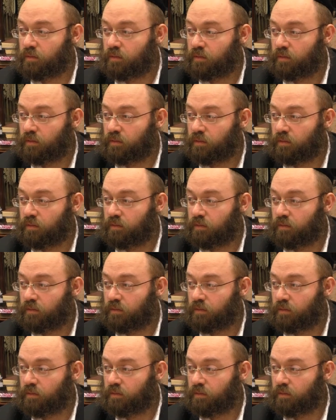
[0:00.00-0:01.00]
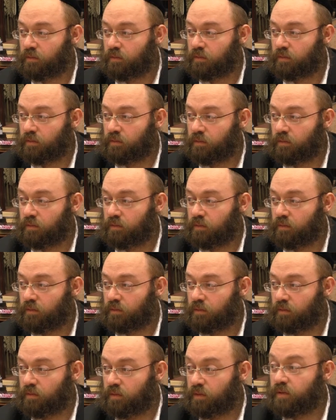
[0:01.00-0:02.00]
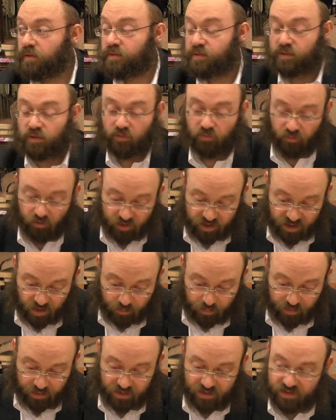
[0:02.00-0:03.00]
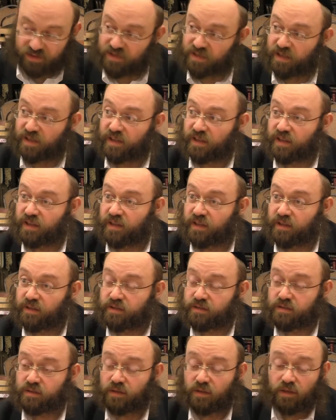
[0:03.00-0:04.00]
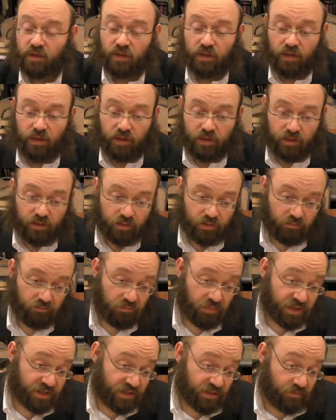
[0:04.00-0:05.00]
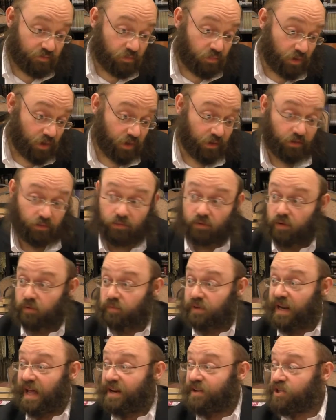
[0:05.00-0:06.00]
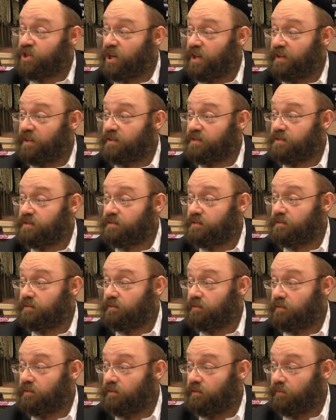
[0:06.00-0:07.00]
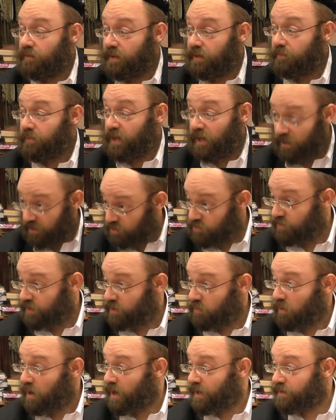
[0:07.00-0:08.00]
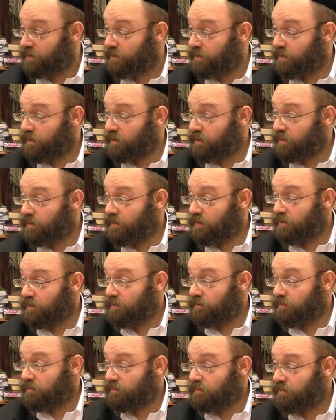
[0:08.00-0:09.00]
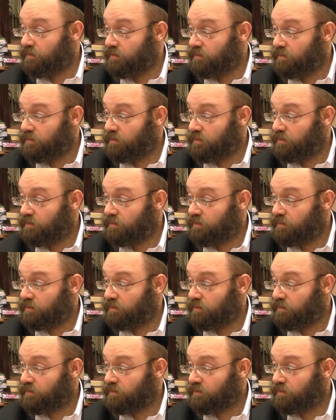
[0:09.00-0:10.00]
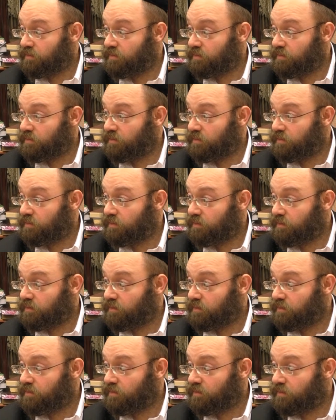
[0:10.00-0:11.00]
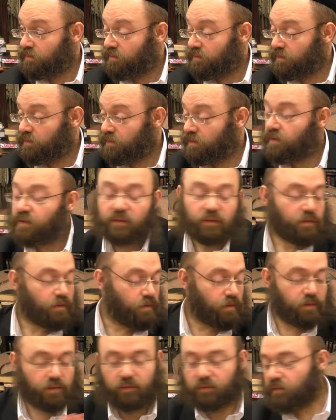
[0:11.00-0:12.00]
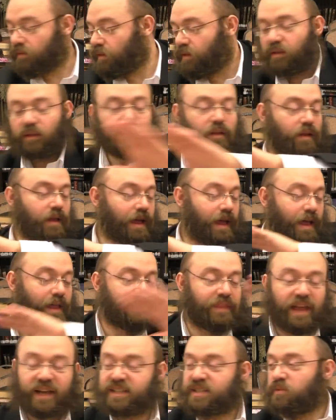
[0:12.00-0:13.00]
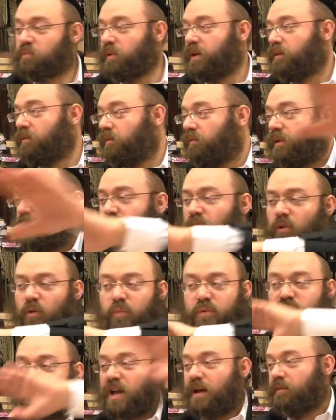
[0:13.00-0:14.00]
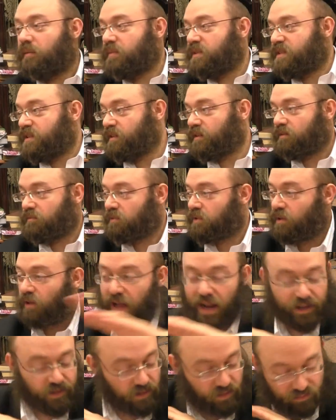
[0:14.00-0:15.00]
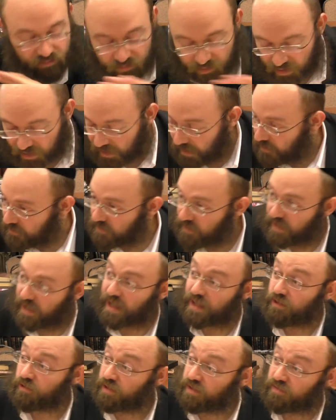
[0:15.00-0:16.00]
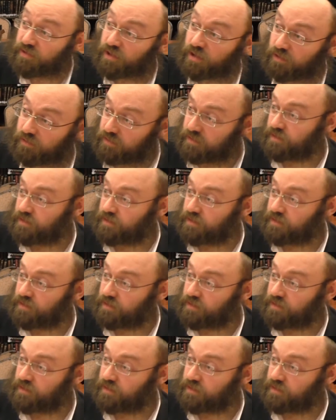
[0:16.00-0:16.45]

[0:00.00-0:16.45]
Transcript: so what are we accomplishing there? So first opinion says. But we're not a shakers. No, no, no. We're going to drink wine. We're going to drink wine, but why are we making the bracha then and not closer to the drinking? mean, why, why are we allowing... Next week when we talk about and Brazil, Well, I don't know. Uh, today I don't even know.